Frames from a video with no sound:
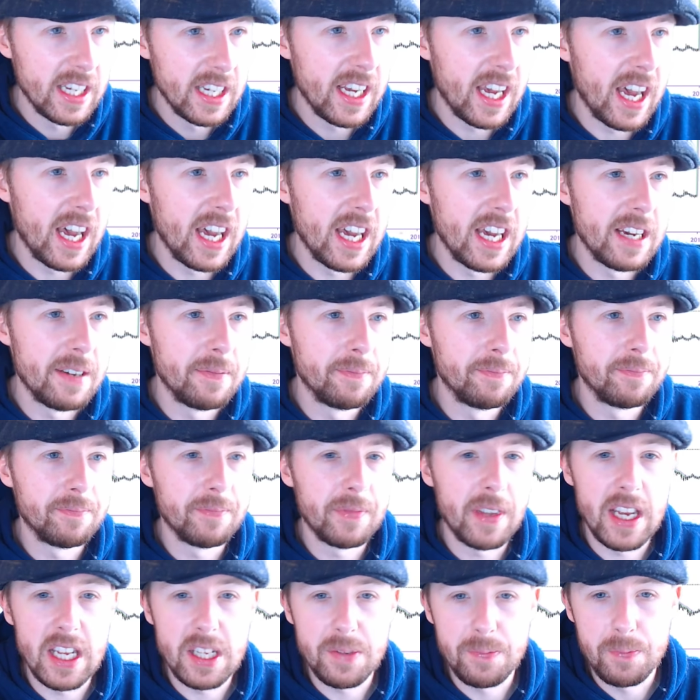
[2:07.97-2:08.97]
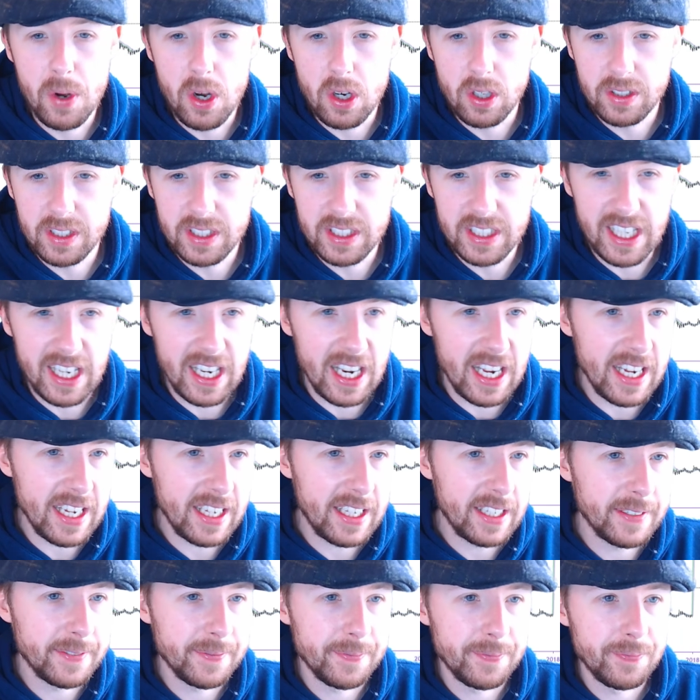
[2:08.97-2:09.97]
Um, as bold as you like.
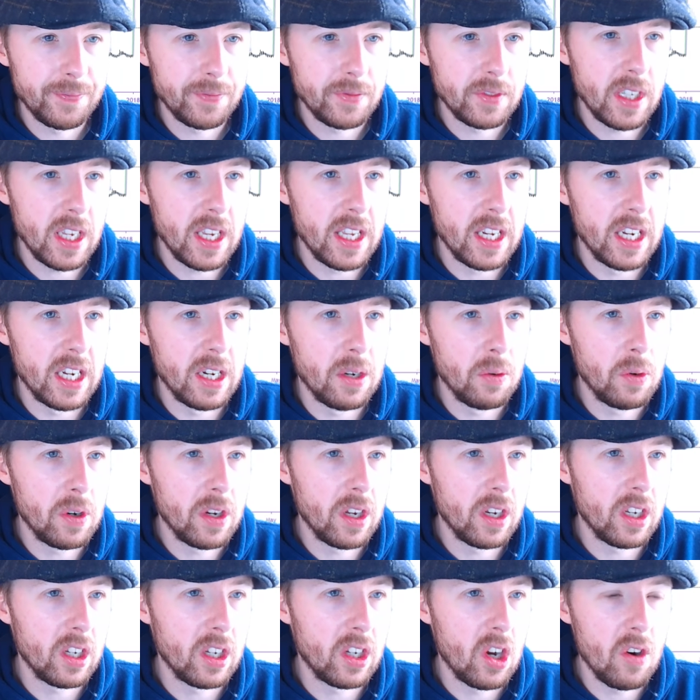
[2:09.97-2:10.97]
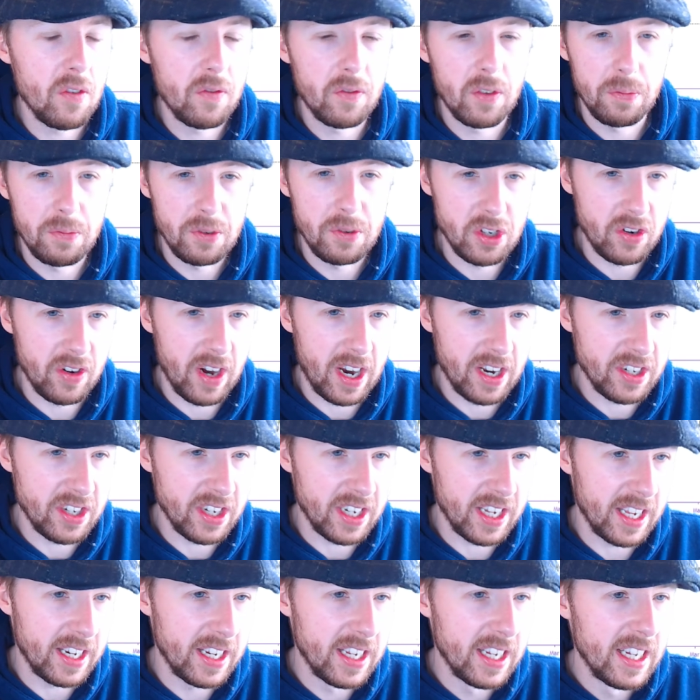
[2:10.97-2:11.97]
You know, we're going to go from scratch
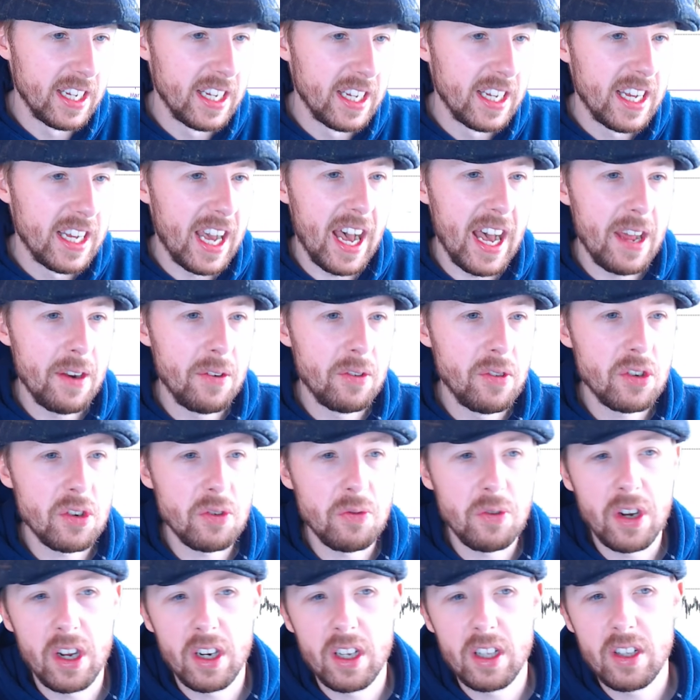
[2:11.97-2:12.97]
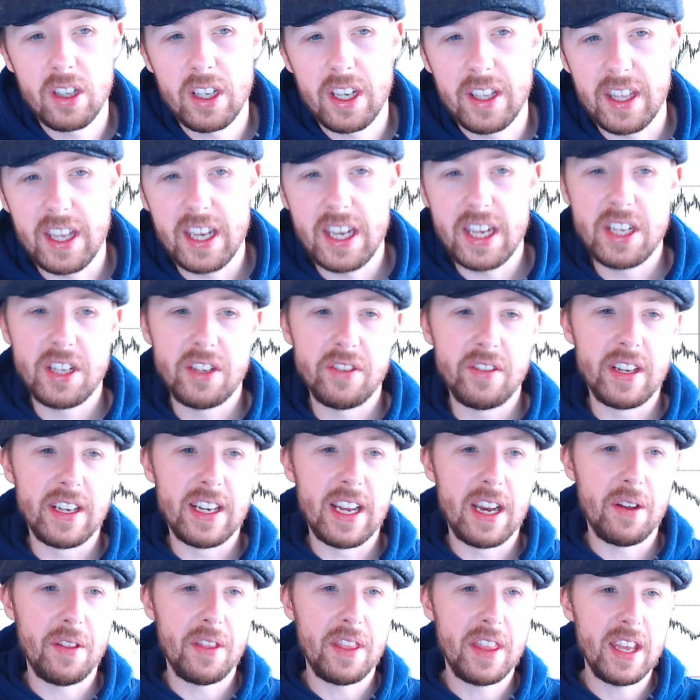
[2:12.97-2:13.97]
again. And we're going to look at the history.
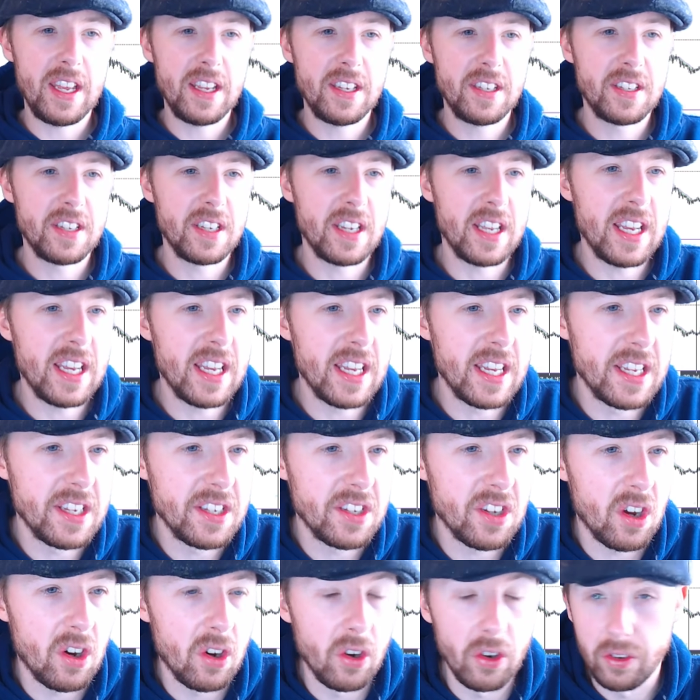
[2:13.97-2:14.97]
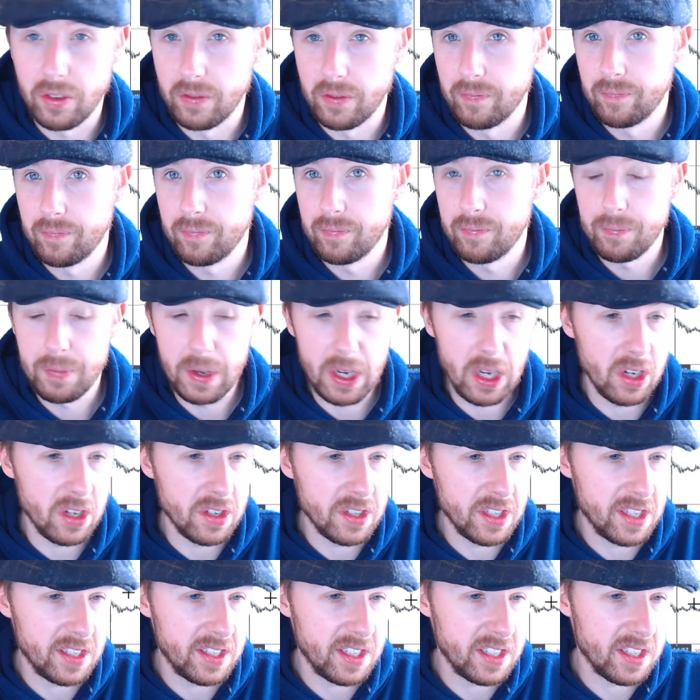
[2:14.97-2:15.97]
Now, this is odd because
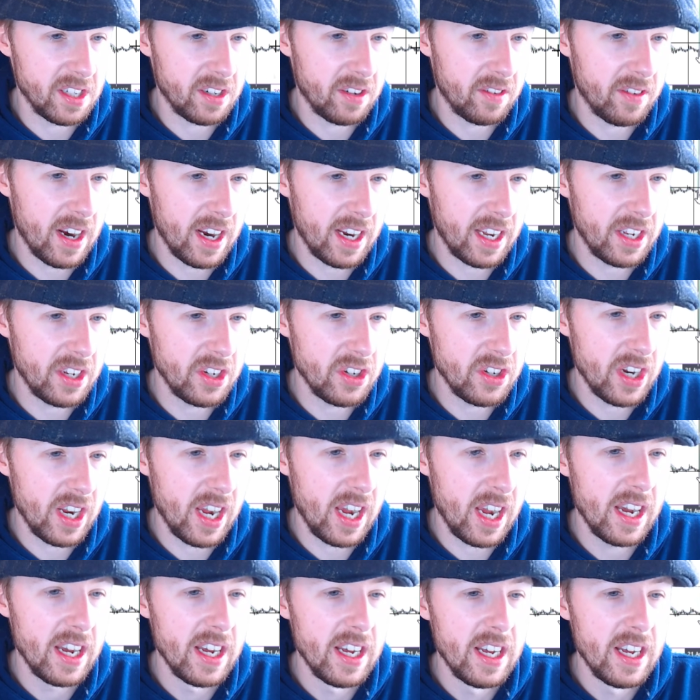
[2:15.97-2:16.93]
this is a Kraken chart.